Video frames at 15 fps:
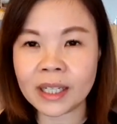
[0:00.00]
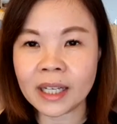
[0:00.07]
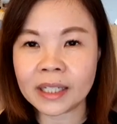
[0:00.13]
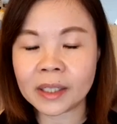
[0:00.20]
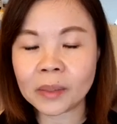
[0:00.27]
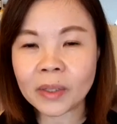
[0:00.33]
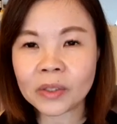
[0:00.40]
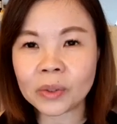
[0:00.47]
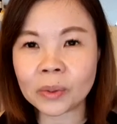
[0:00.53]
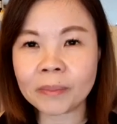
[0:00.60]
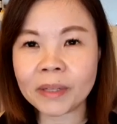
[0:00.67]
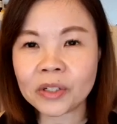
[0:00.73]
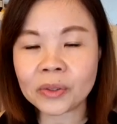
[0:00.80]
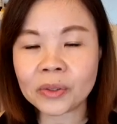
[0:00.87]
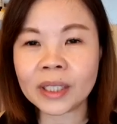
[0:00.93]
They want to make
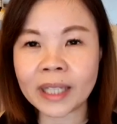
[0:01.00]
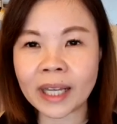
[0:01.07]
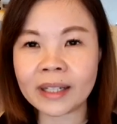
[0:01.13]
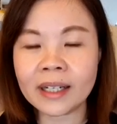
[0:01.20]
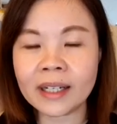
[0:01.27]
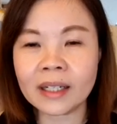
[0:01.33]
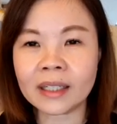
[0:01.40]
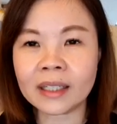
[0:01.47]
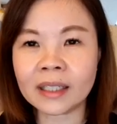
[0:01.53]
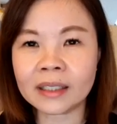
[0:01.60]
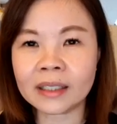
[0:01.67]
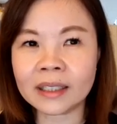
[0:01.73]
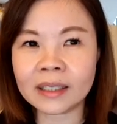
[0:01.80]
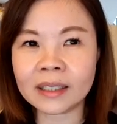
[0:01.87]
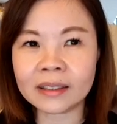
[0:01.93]
sure that
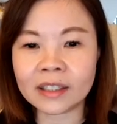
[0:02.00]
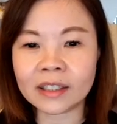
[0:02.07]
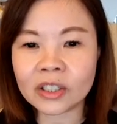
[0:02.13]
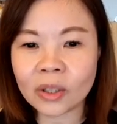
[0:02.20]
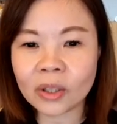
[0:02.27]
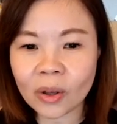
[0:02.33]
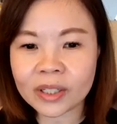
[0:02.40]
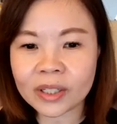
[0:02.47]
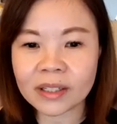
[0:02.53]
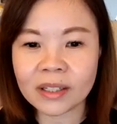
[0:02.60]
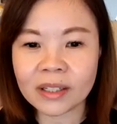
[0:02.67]
the source